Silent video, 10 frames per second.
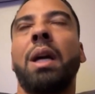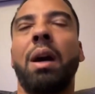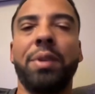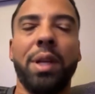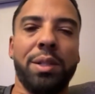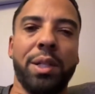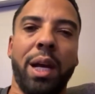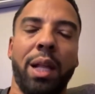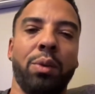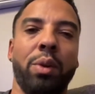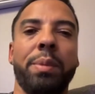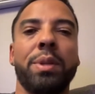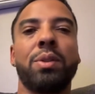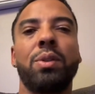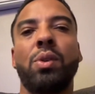confidentiality
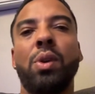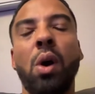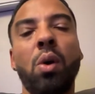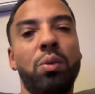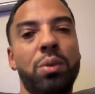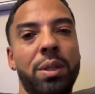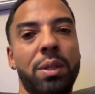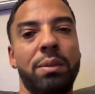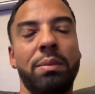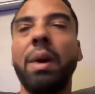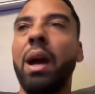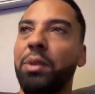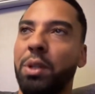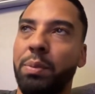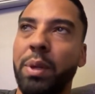agreements don't,
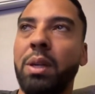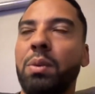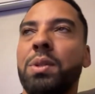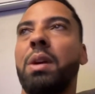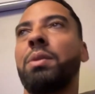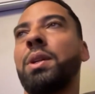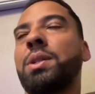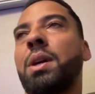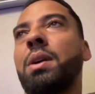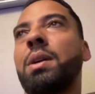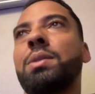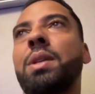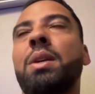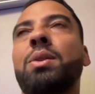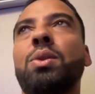after speaking with several attorneys,
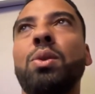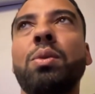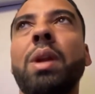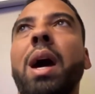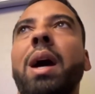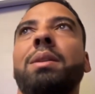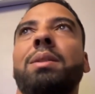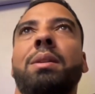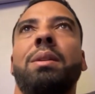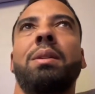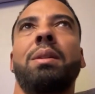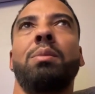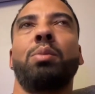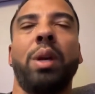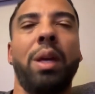they do not
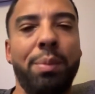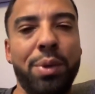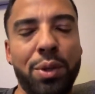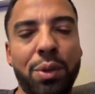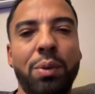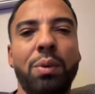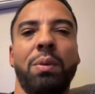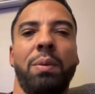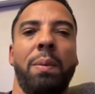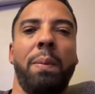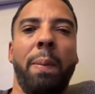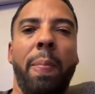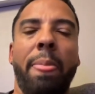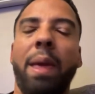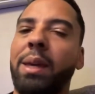prohibit you.
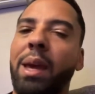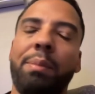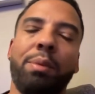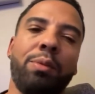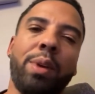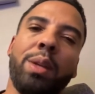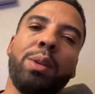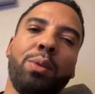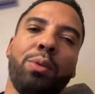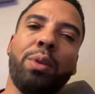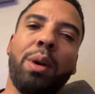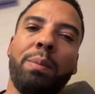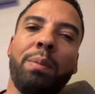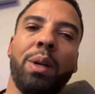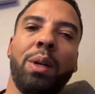They can't prevent you
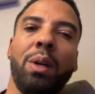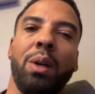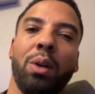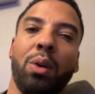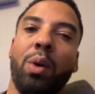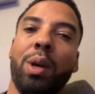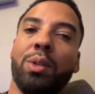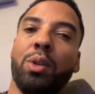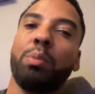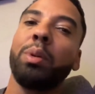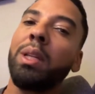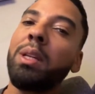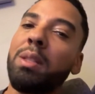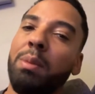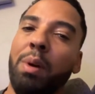from going to
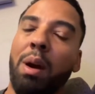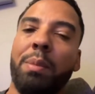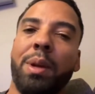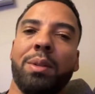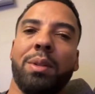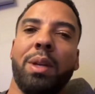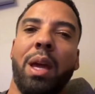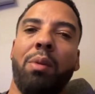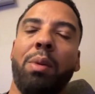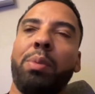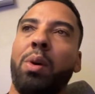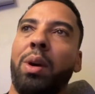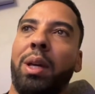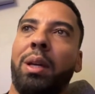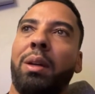police departments and
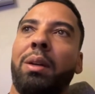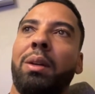reporting